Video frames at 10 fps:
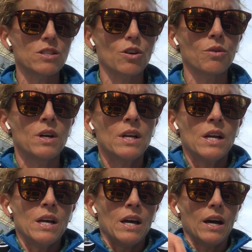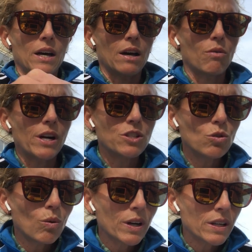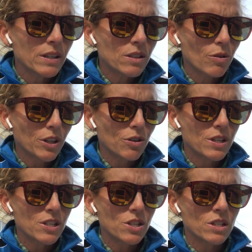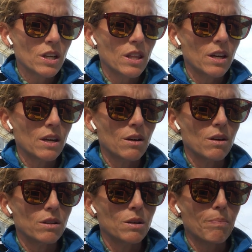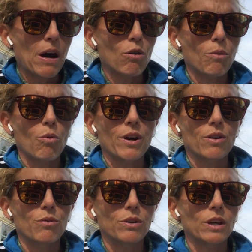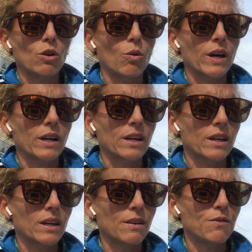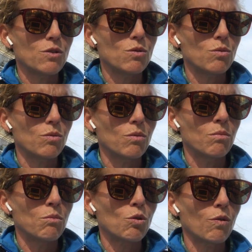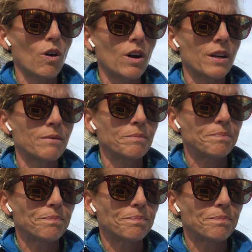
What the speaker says: So I do want to direct your attention to the PowerPoint really quick. If you move on,